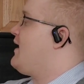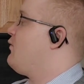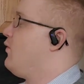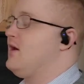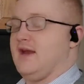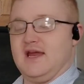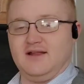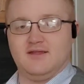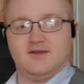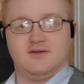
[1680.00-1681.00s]
that 1
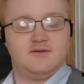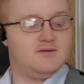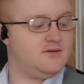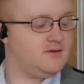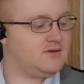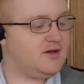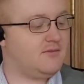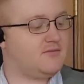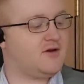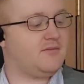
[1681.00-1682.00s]
eighth
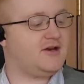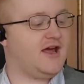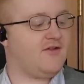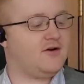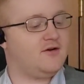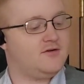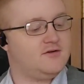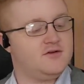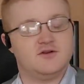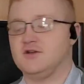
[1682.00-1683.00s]
come together
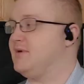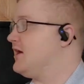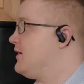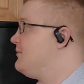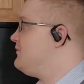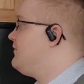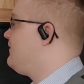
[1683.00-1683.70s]
to become